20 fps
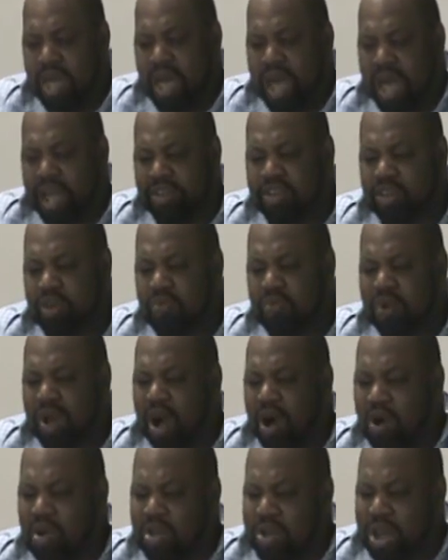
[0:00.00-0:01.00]
And so
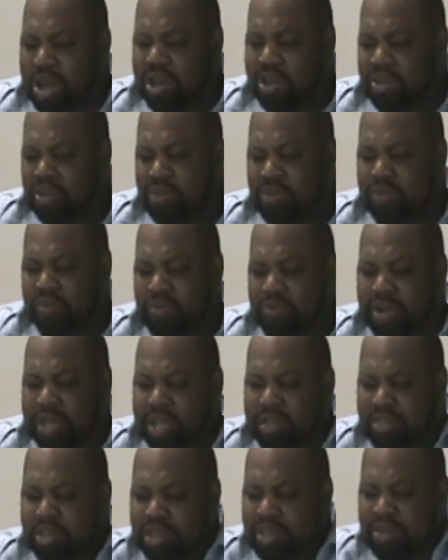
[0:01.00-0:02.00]
all you had to do is really
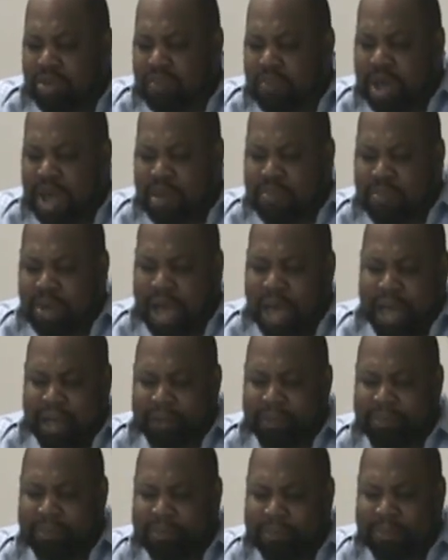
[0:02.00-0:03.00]
think your mind back
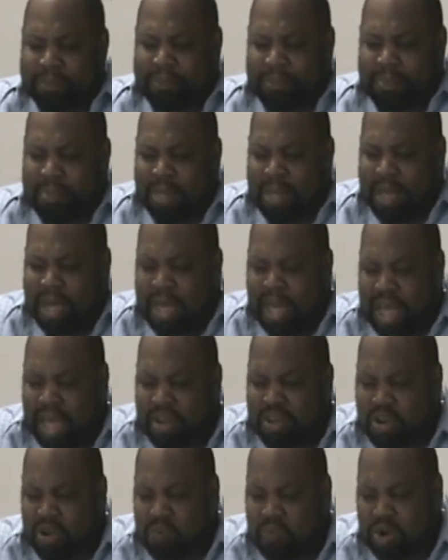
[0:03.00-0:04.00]

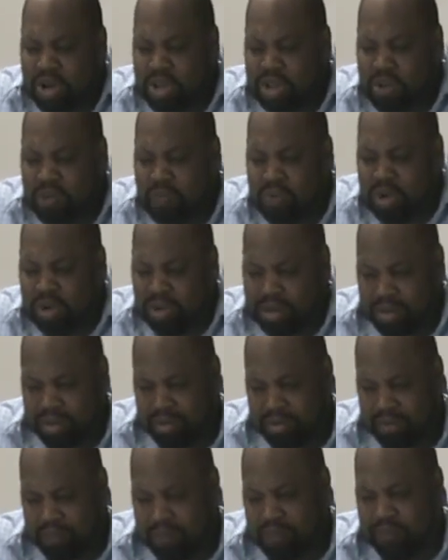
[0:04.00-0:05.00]
and know where you was
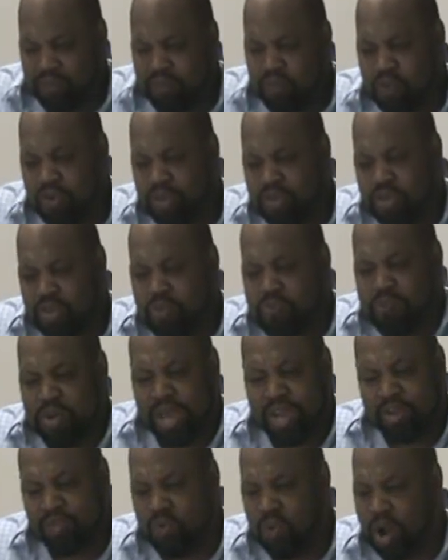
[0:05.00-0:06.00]
before you
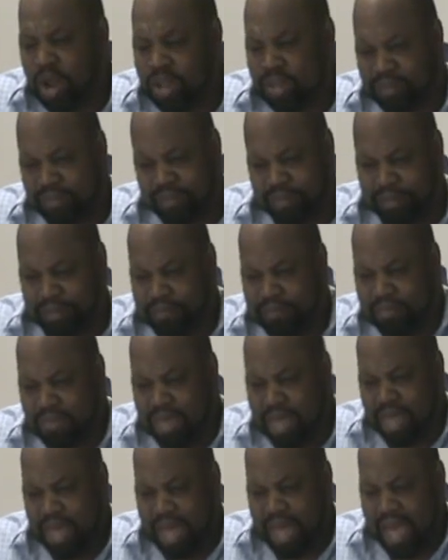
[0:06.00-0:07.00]
met Christ. All
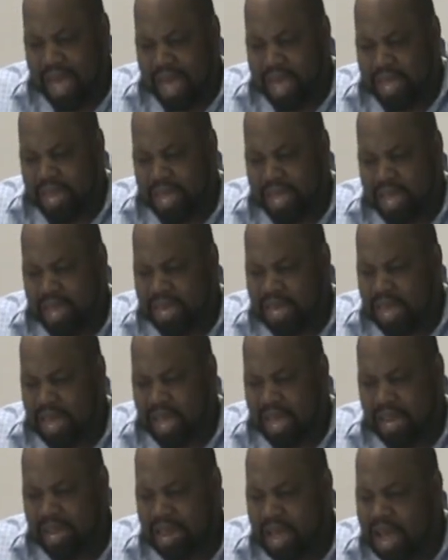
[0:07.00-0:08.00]
right. And and
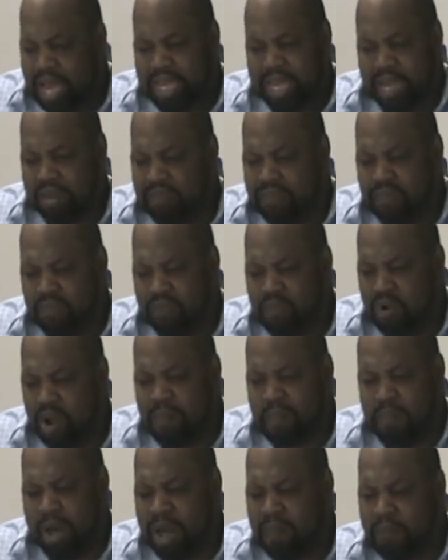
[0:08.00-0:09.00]
and I can
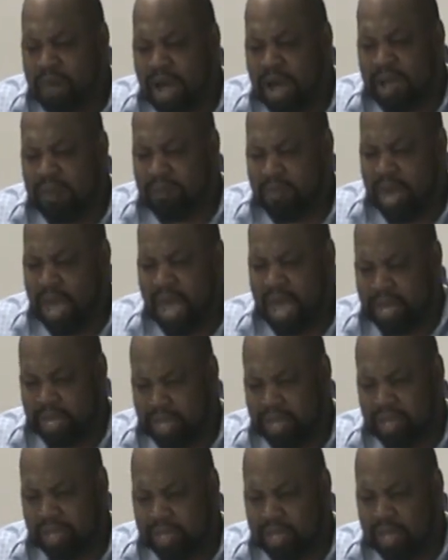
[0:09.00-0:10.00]
run my mind back,
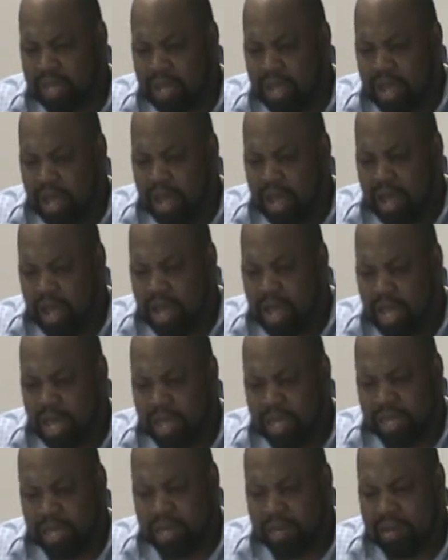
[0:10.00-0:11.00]

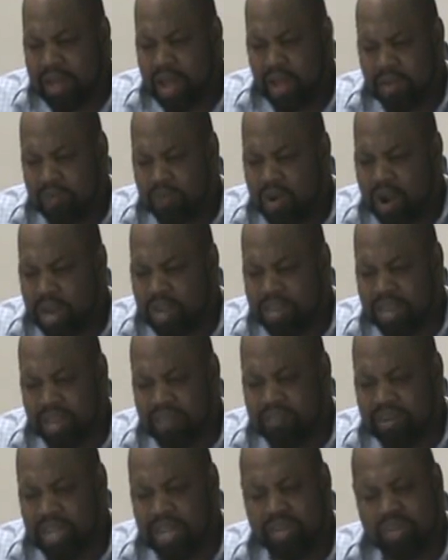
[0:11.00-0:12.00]
uh, and how Christ
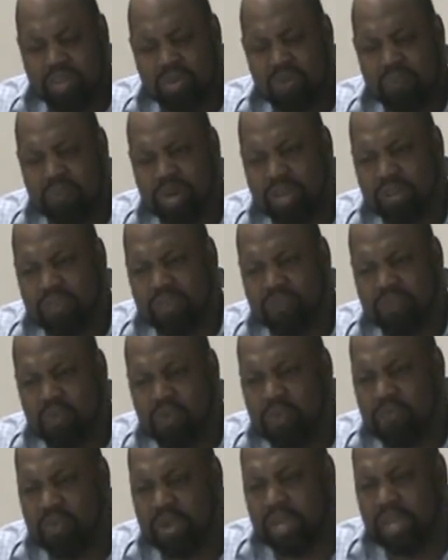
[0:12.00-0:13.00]
had did so much
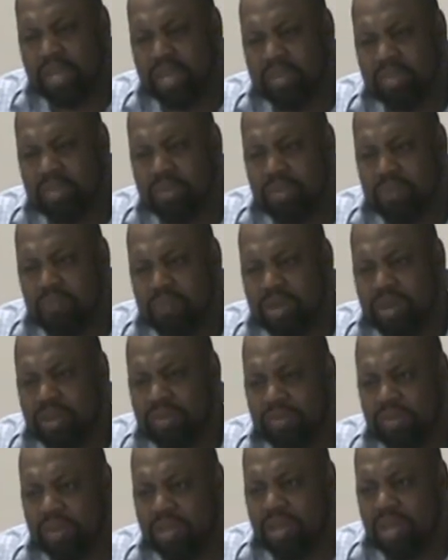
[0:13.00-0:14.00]
for me and so
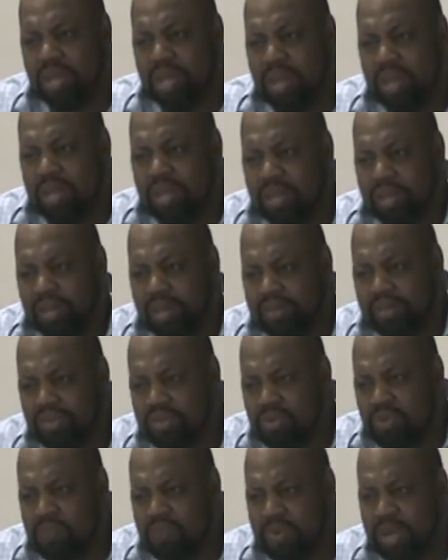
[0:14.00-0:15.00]
much
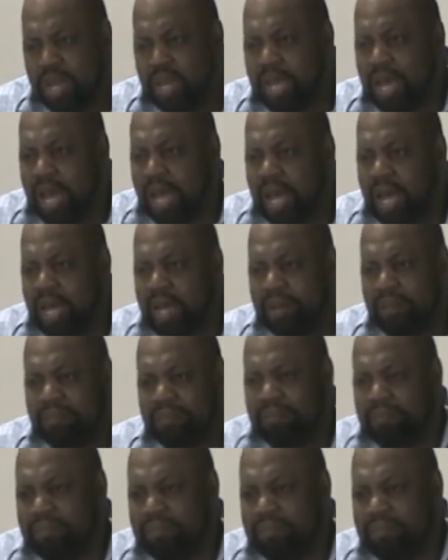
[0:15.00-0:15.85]
to me. Um,